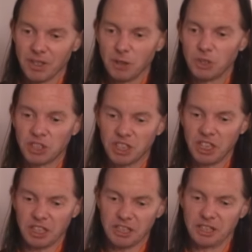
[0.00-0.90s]
which is
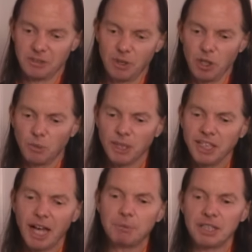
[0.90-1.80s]
heat.
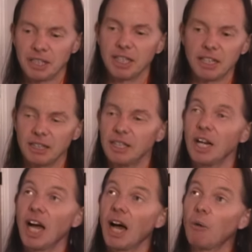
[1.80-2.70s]
What's happening at heat?
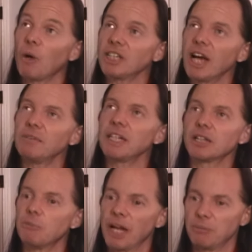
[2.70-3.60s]
Uh, what's happening
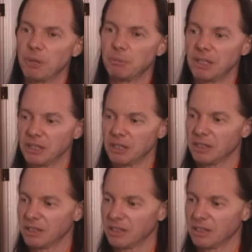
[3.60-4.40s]
at the path of preparation?